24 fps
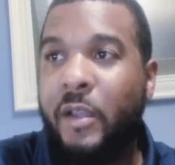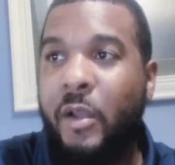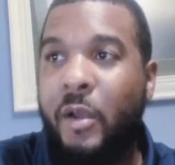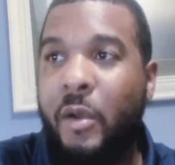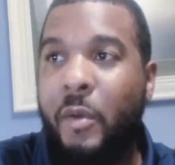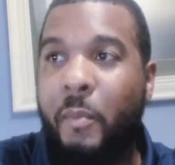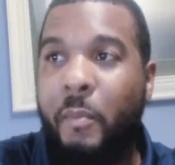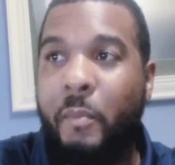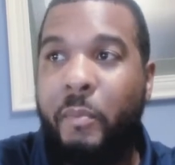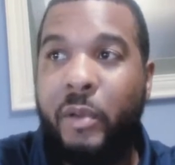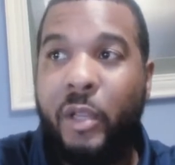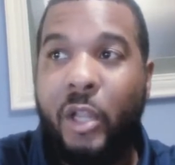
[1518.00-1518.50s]

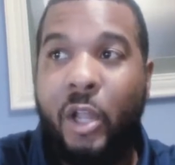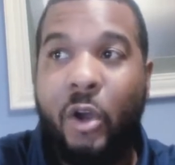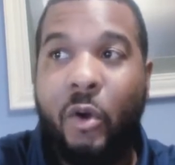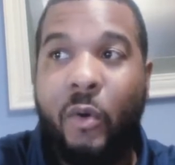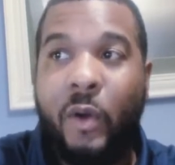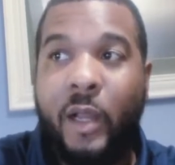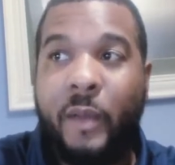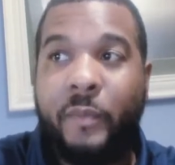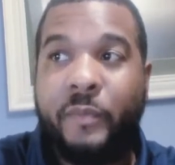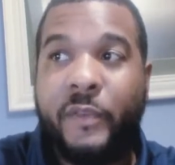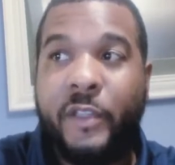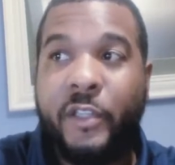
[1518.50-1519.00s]

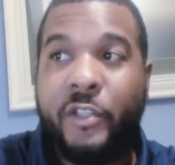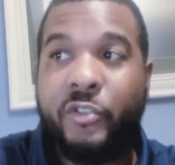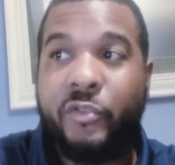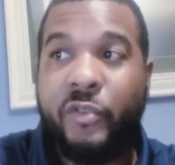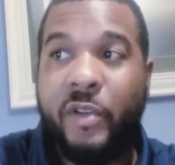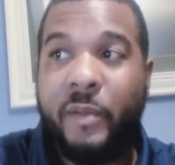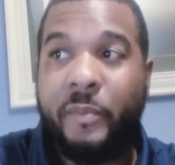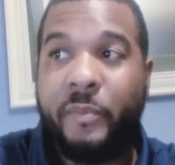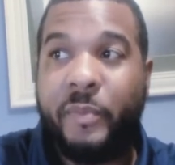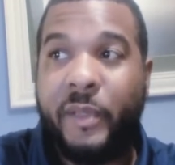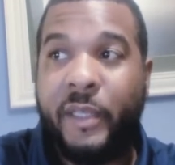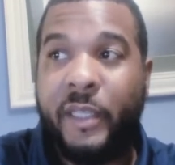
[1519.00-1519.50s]
Blow up the
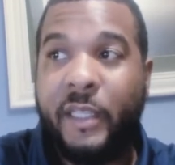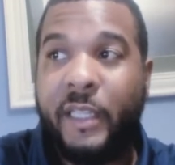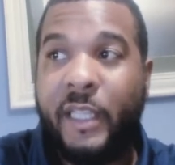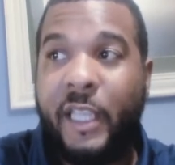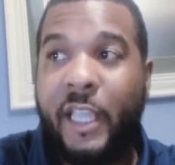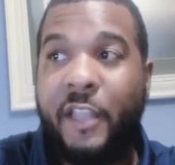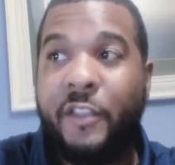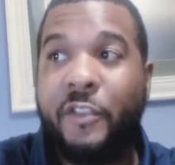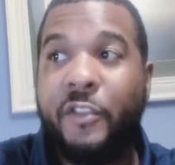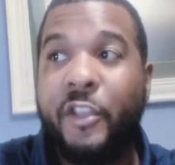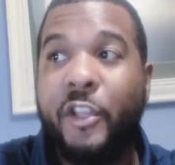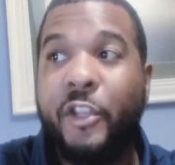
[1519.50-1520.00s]
trumpet
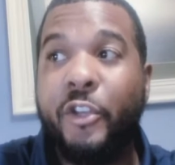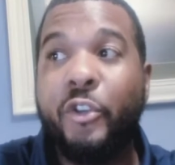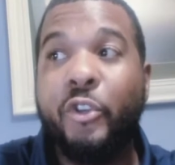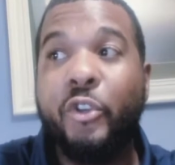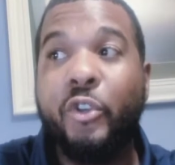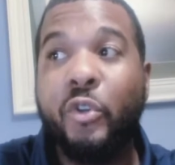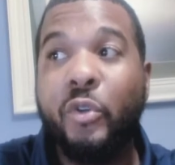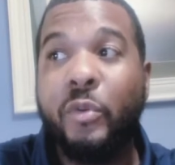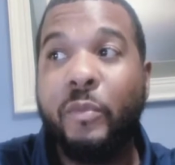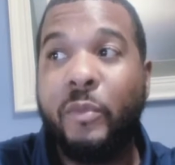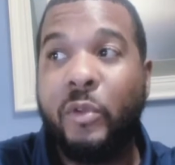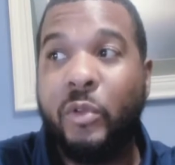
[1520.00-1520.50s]
in the
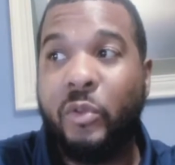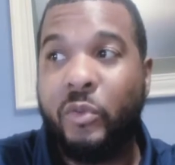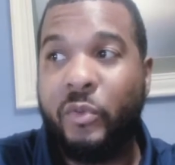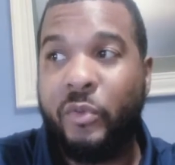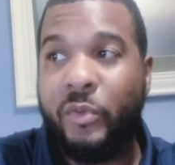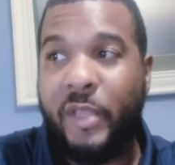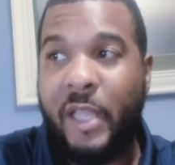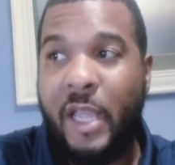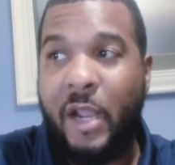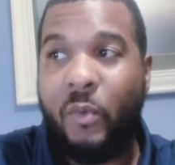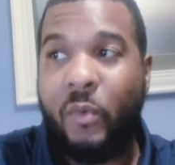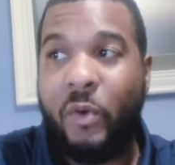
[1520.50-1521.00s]
new
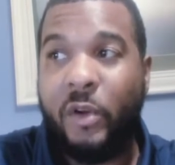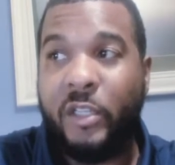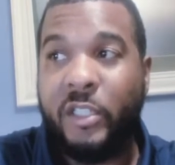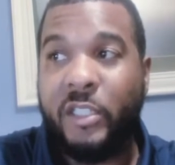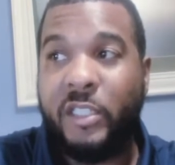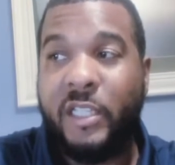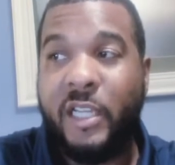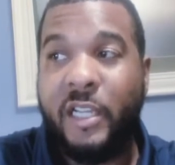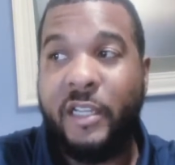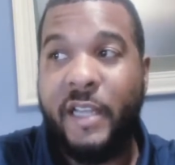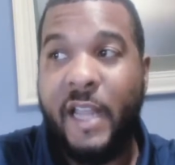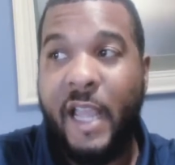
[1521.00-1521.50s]
moon. That word
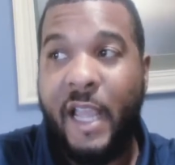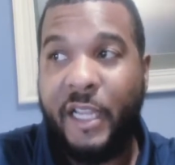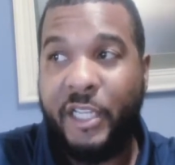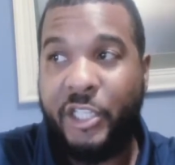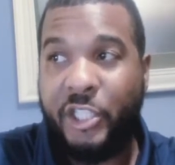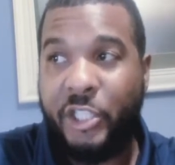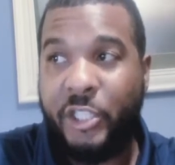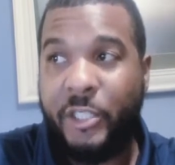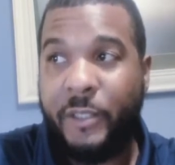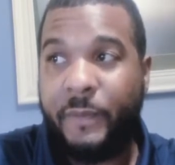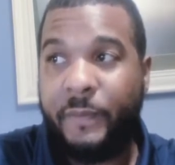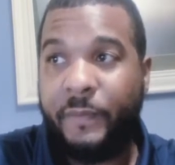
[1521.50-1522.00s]
is
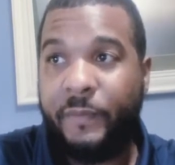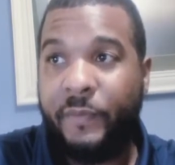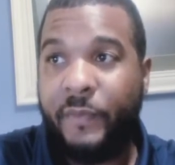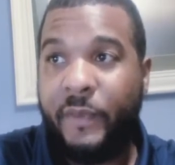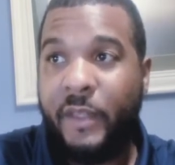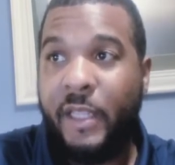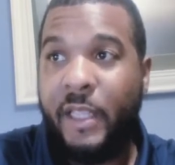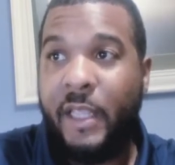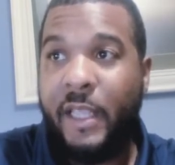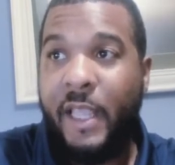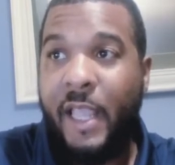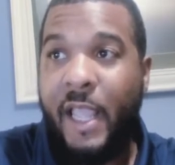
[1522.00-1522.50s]
Kodesh.
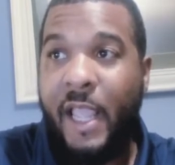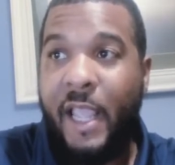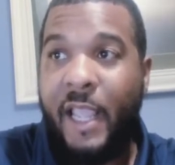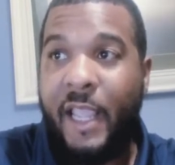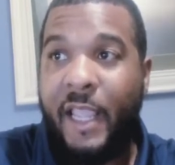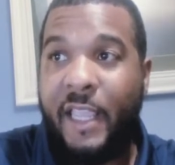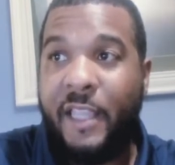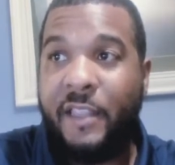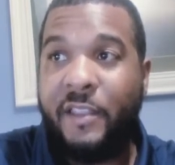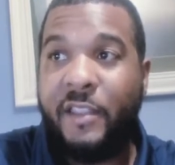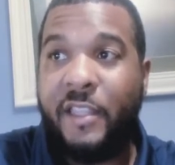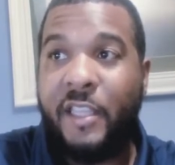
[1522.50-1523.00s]

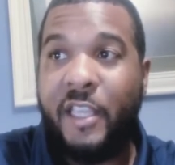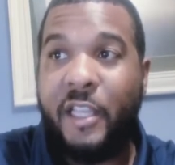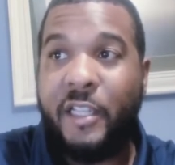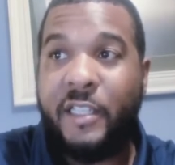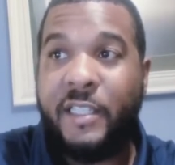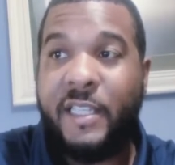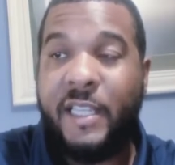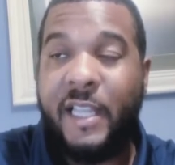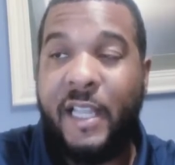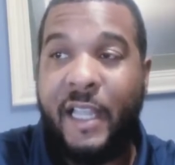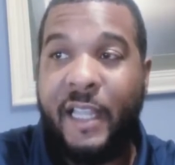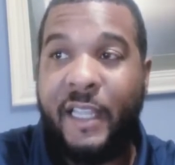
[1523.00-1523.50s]
In
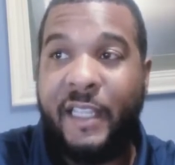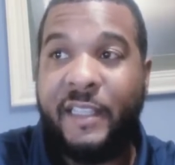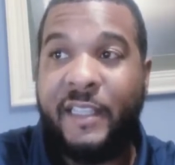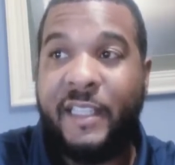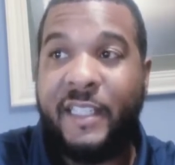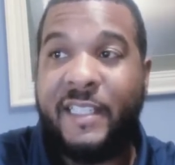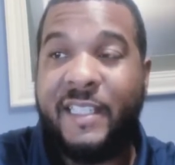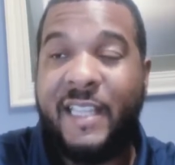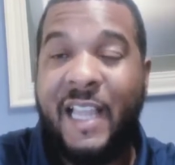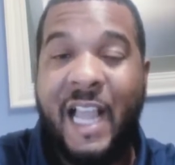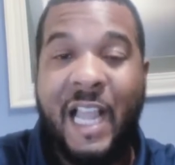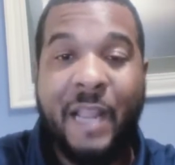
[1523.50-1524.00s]

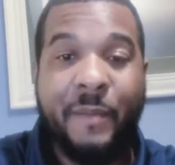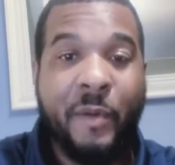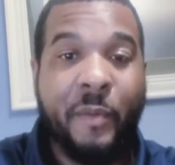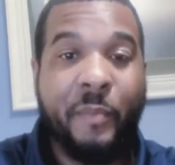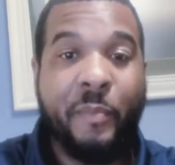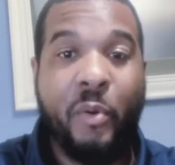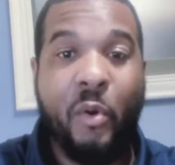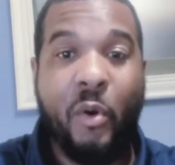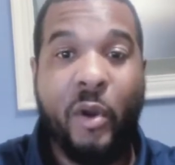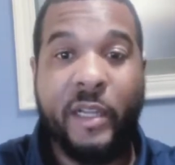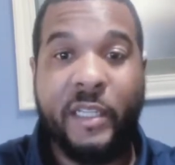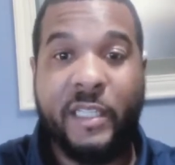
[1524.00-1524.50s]
the time
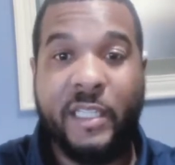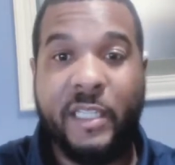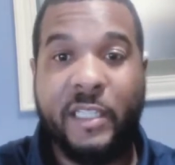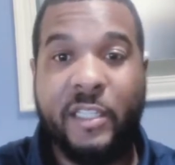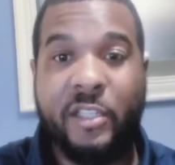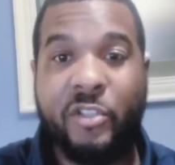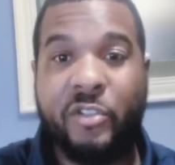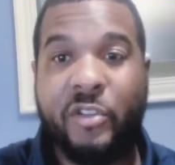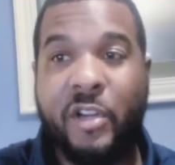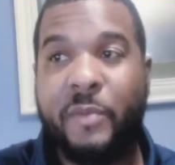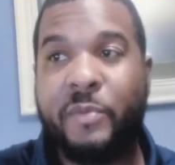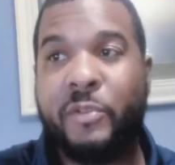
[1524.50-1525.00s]
appointed.
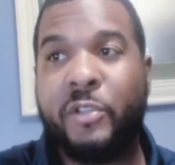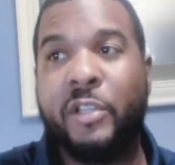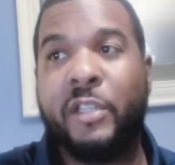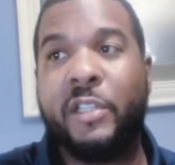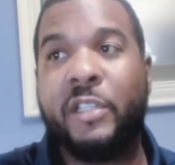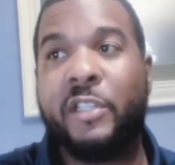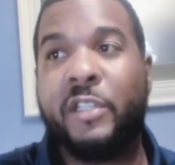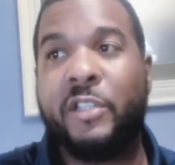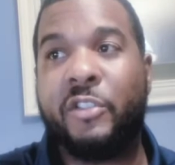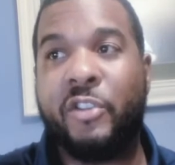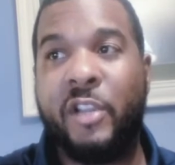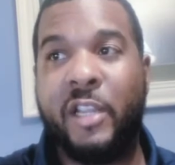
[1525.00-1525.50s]
The scripture
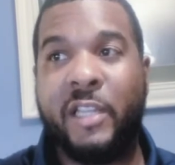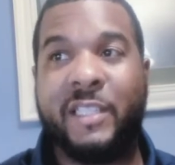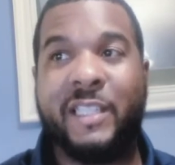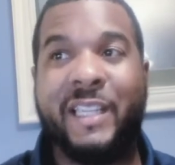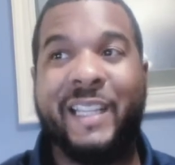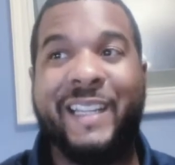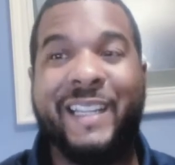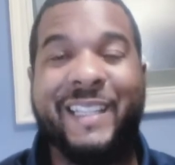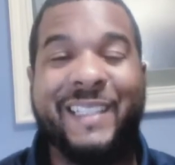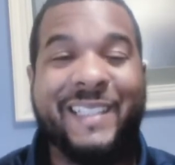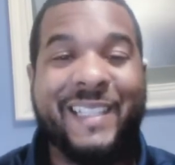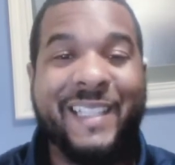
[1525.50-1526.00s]
is
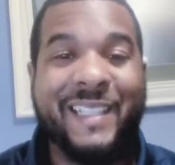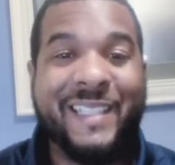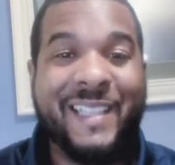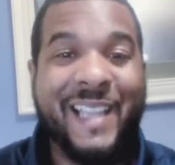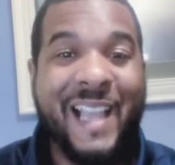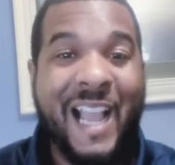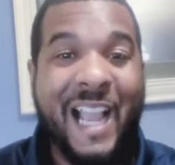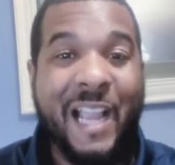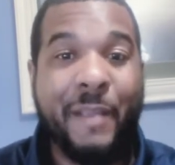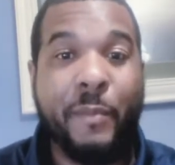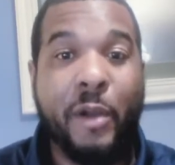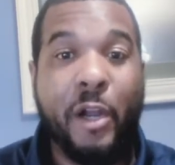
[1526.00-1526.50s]
translated the
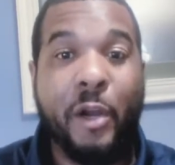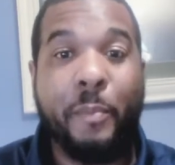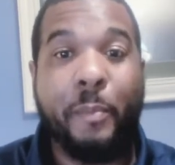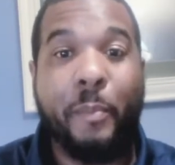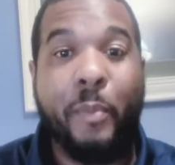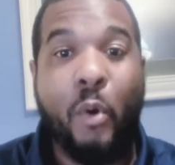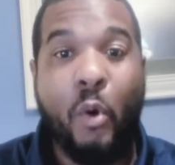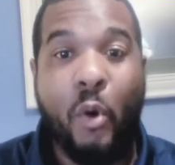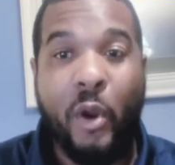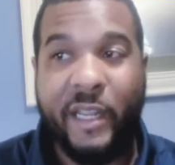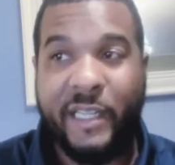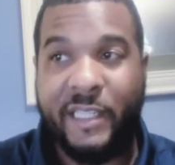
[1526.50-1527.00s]
time
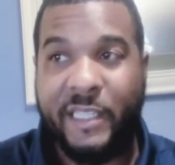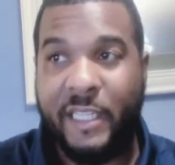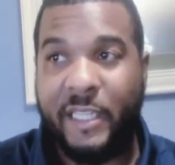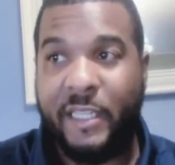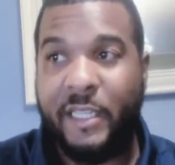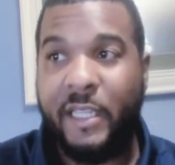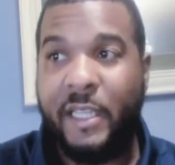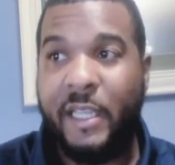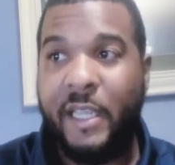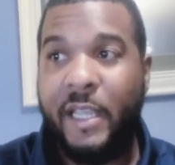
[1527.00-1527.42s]
appointed,